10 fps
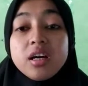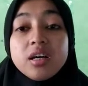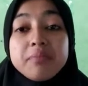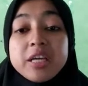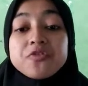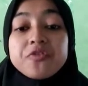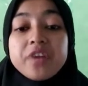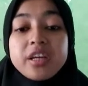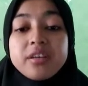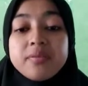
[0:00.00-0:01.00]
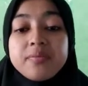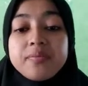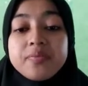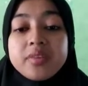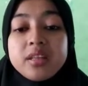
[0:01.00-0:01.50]
best friend,
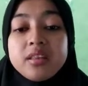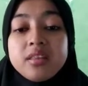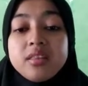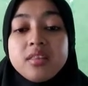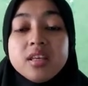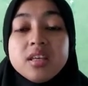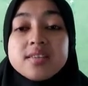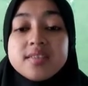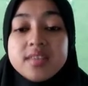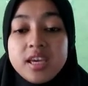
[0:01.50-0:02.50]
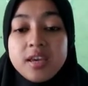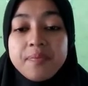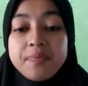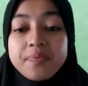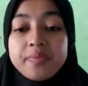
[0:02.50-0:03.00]
the sea.
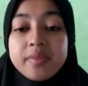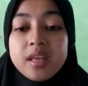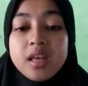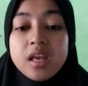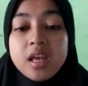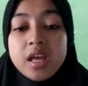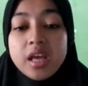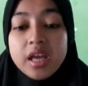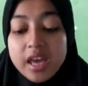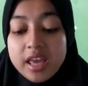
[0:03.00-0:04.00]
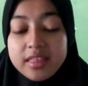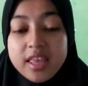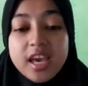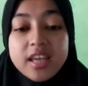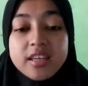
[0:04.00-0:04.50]
And
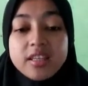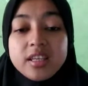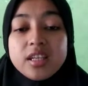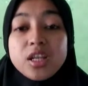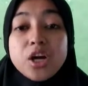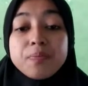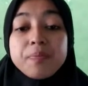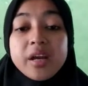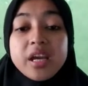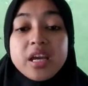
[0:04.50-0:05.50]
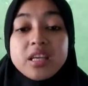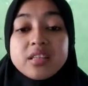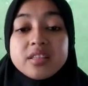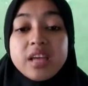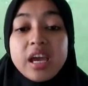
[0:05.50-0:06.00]
then noun
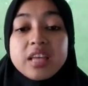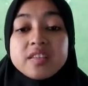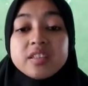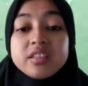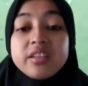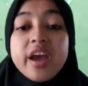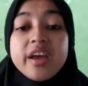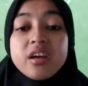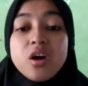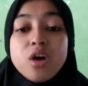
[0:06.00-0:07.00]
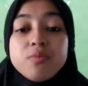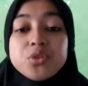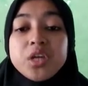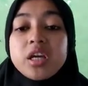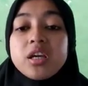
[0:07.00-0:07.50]
phrase as a direct
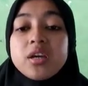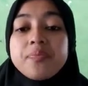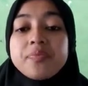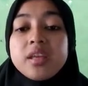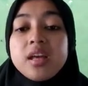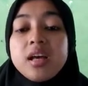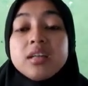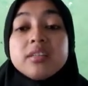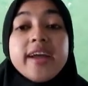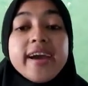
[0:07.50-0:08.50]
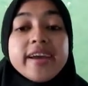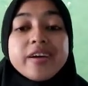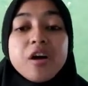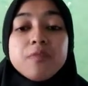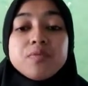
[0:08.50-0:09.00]
object. A
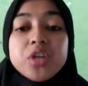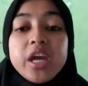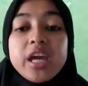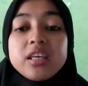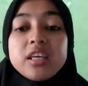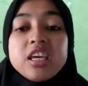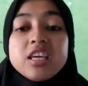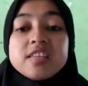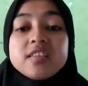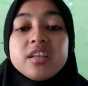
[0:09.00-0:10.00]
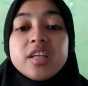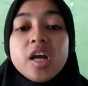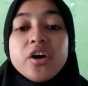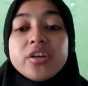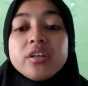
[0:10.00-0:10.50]
direct object is the
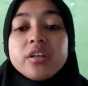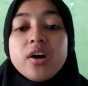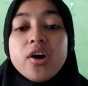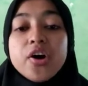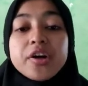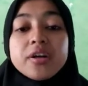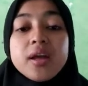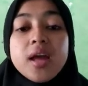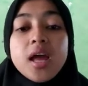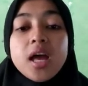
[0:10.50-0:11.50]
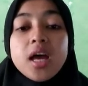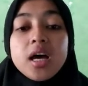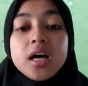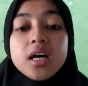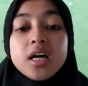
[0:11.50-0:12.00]
noun or
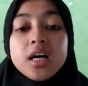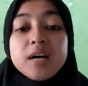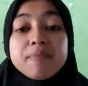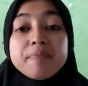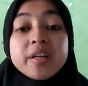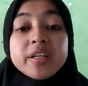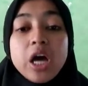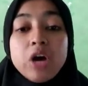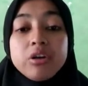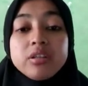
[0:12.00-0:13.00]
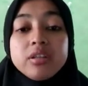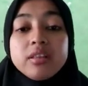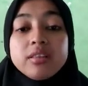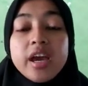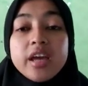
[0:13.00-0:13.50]
pronoun
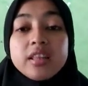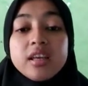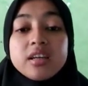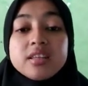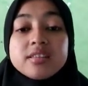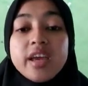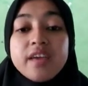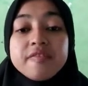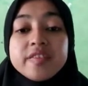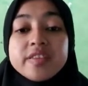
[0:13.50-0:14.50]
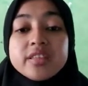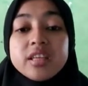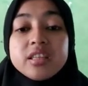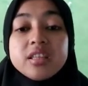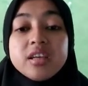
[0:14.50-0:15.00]
that receives the